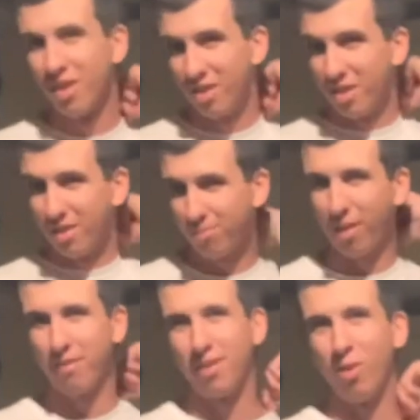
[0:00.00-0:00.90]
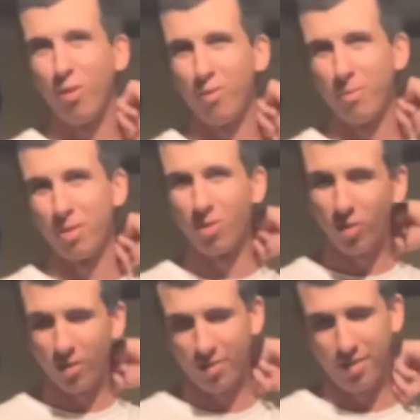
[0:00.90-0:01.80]
you can probably offer them a
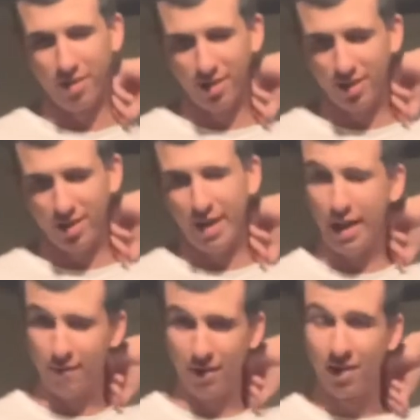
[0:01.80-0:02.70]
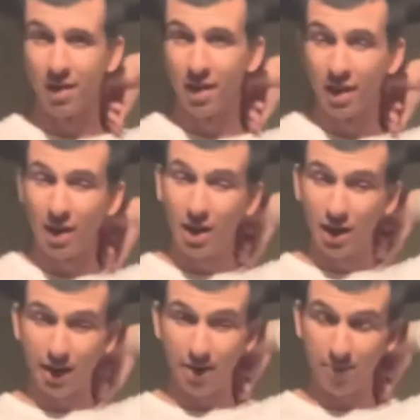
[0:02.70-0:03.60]
quarter and they'd let you have it.
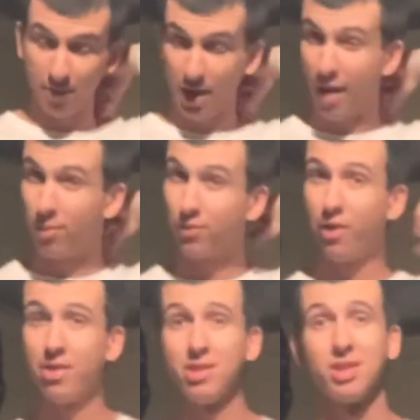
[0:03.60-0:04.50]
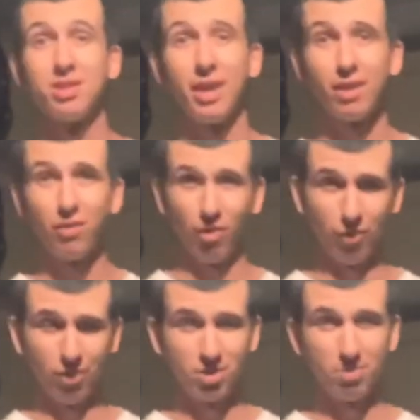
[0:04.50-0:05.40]
Um, I was very successful
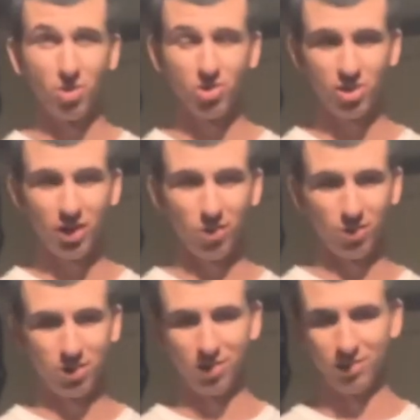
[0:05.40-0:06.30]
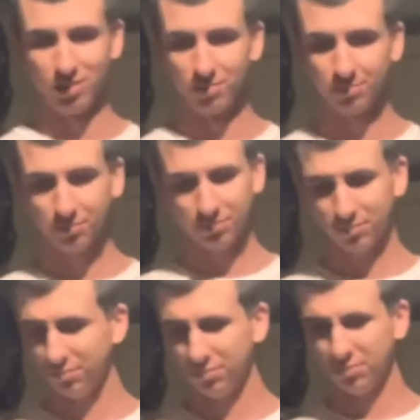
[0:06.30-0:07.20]
for a small channel with those.
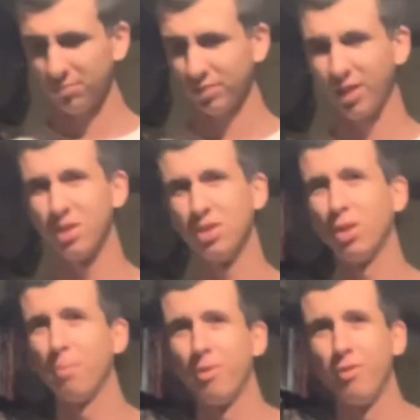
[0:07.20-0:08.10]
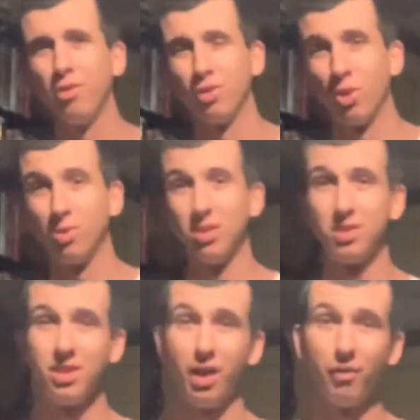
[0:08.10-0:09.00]
And let's just hope the future holds
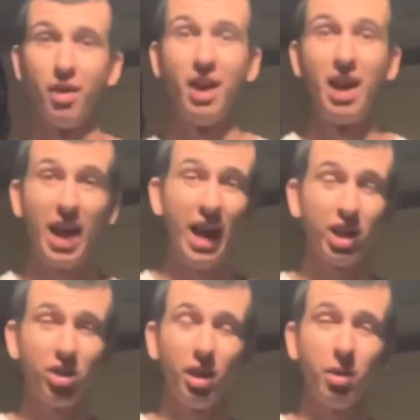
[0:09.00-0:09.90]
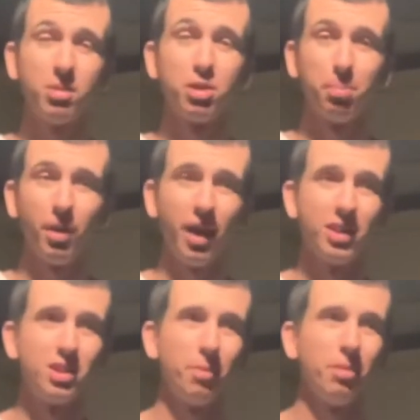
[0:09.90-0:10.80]
itself. Actually, I was
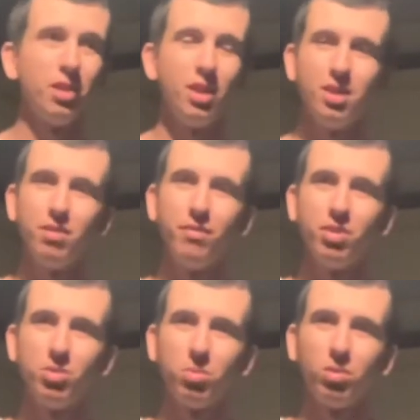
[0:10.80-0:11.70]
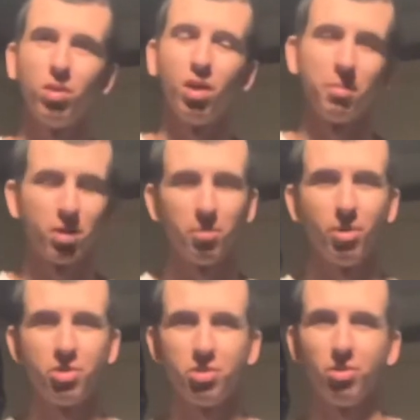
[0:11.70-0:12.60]
surprised. Some of the individual um,
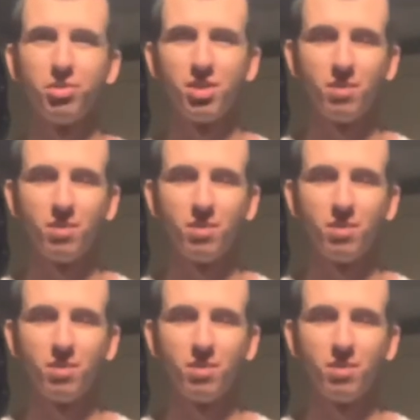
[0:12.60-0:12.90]
commercial